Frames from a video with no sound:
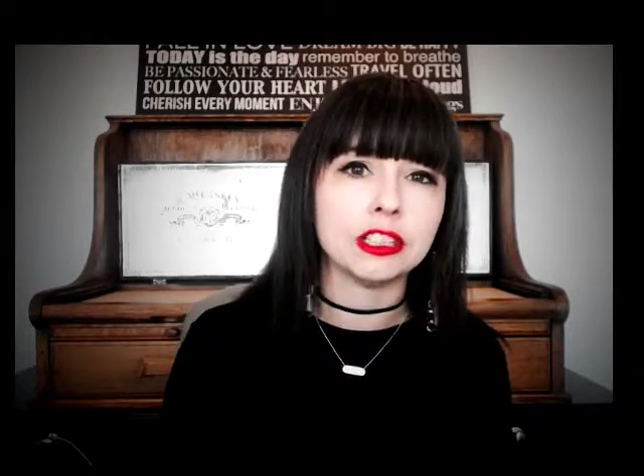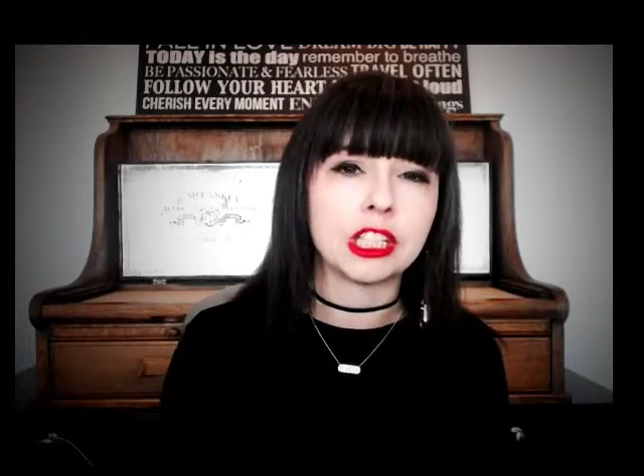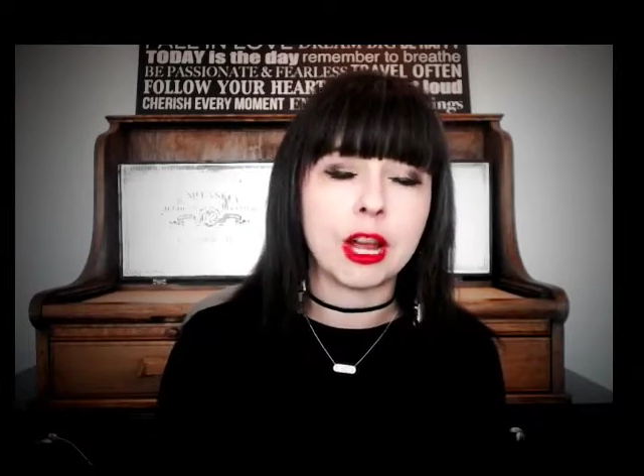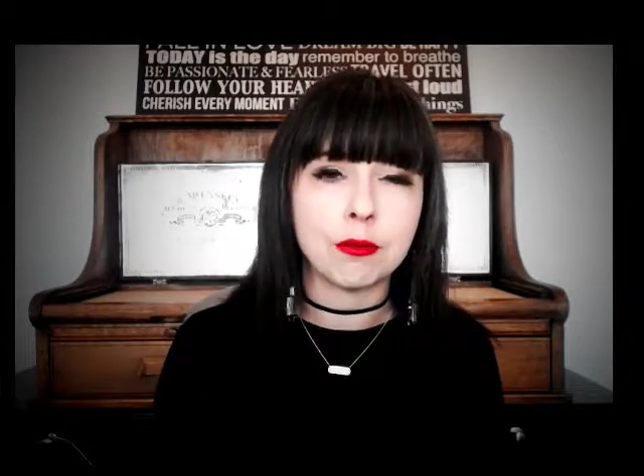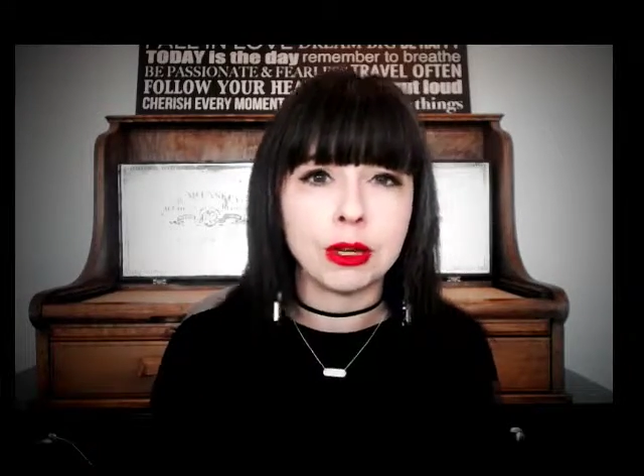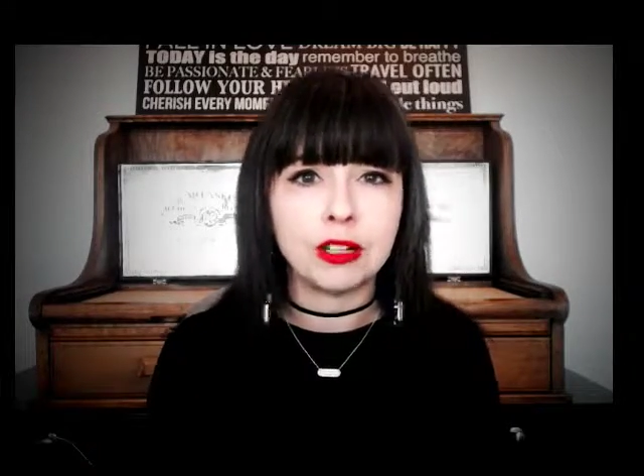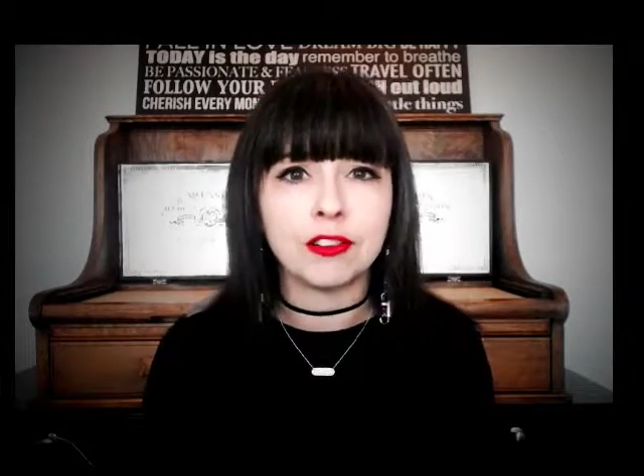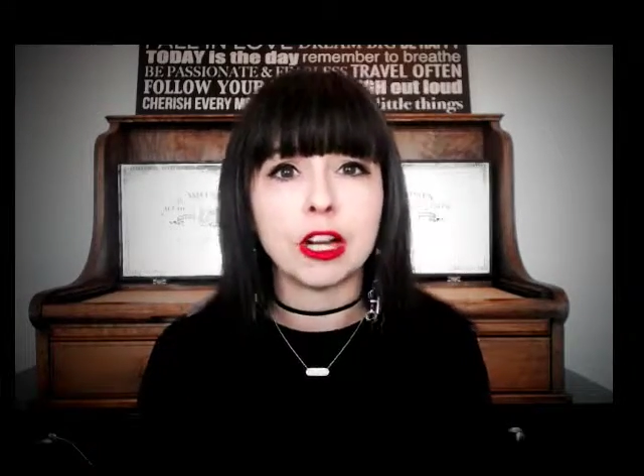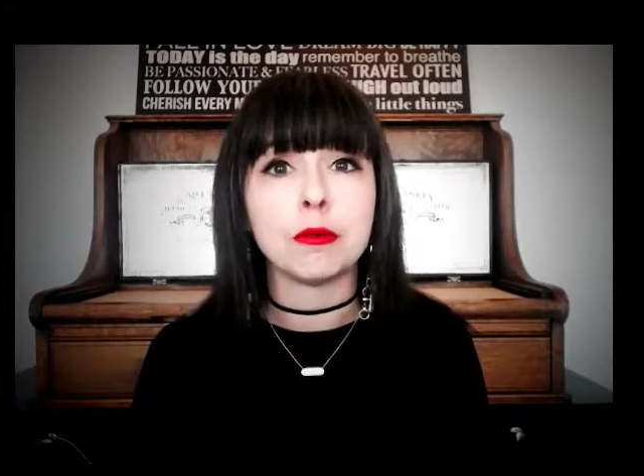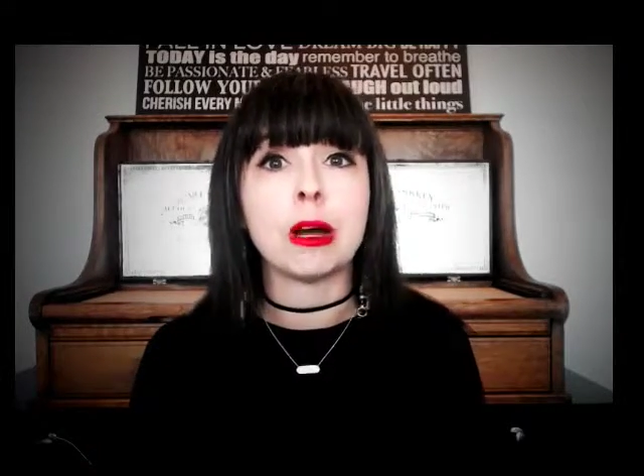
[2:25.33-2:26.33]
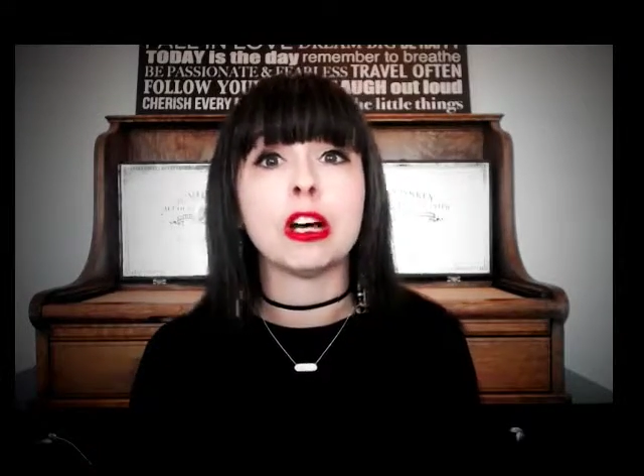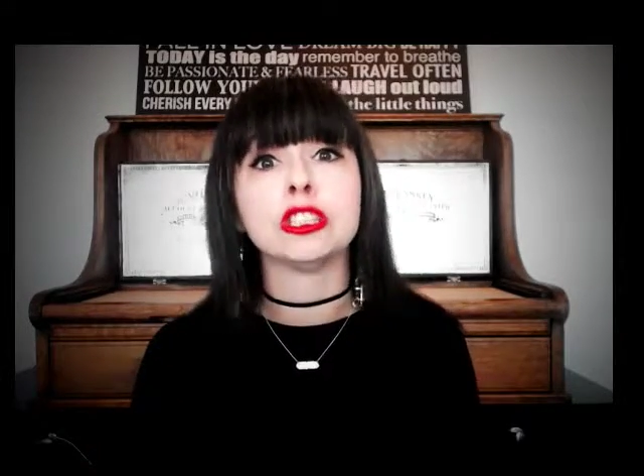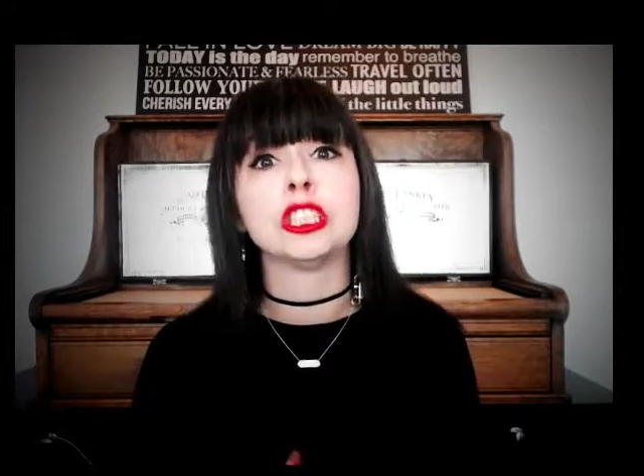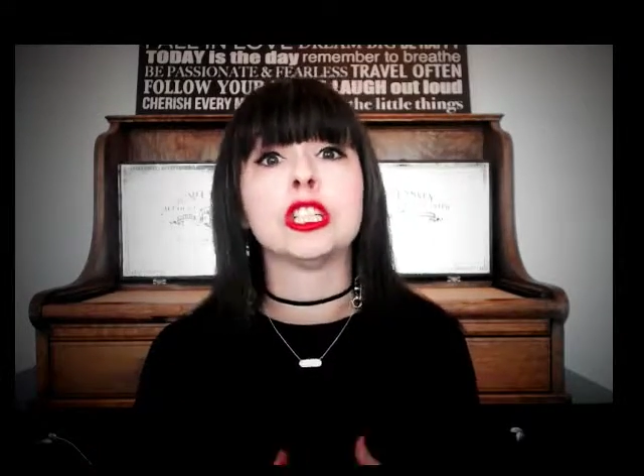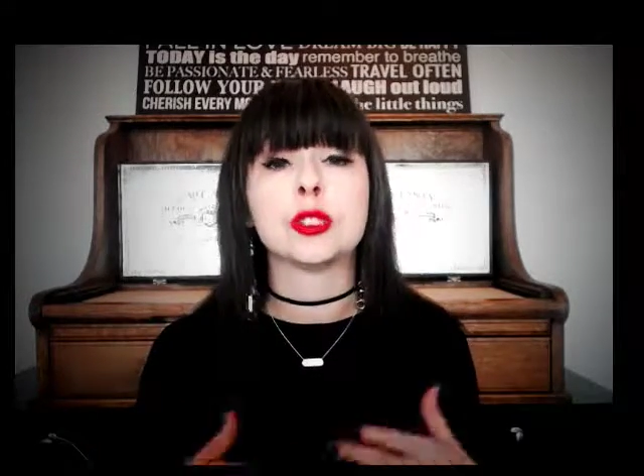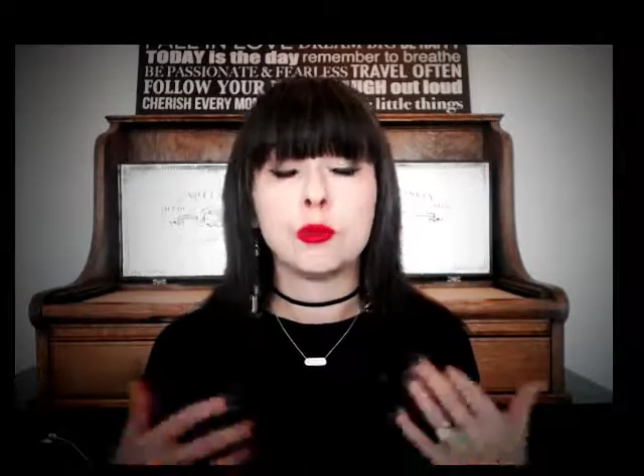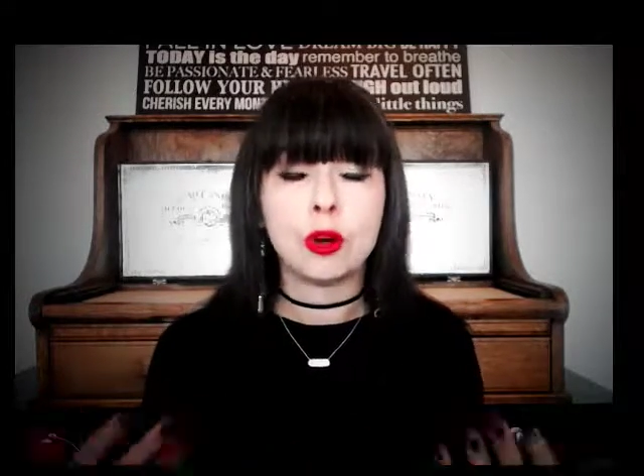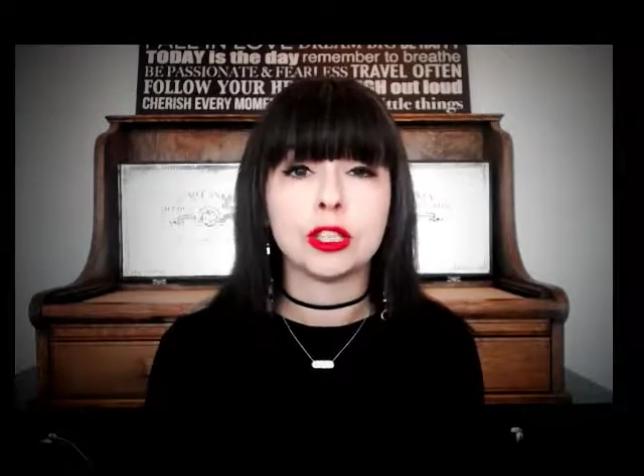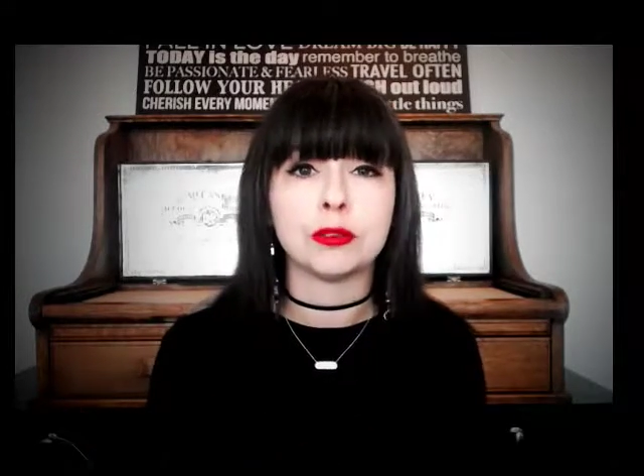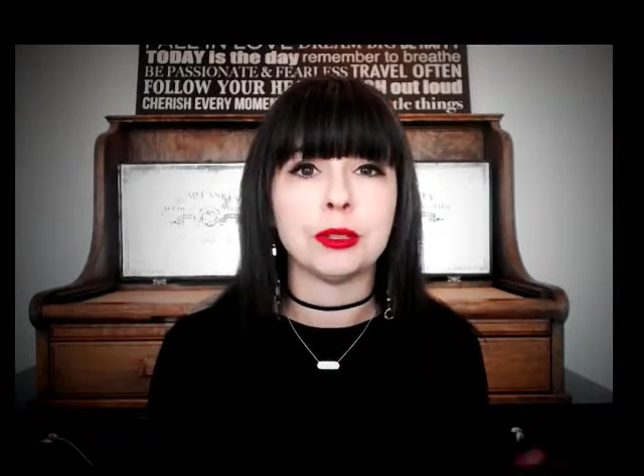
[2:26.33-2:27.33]
She can't read very well. She doesn't
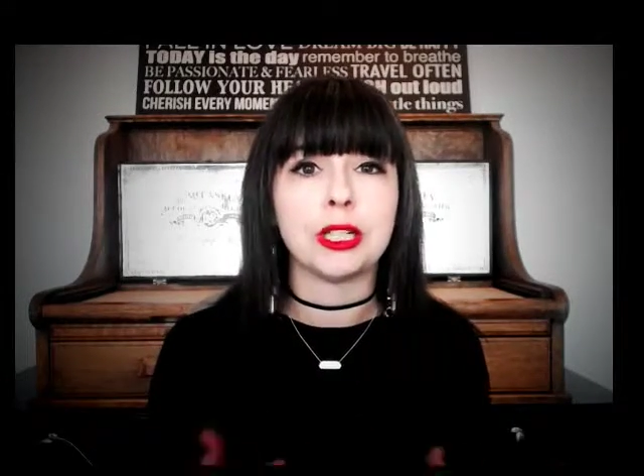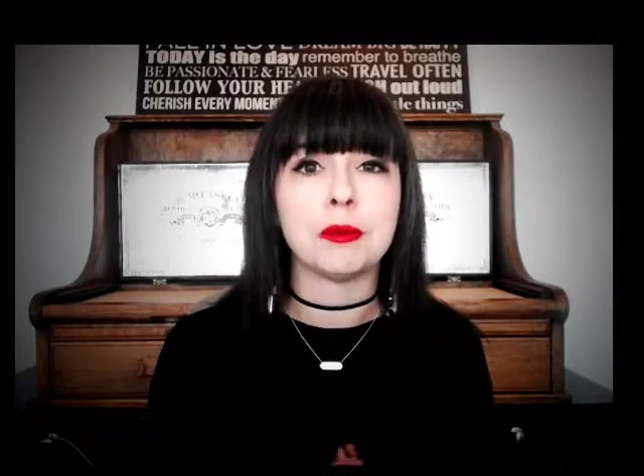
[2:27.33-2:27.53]
want to read.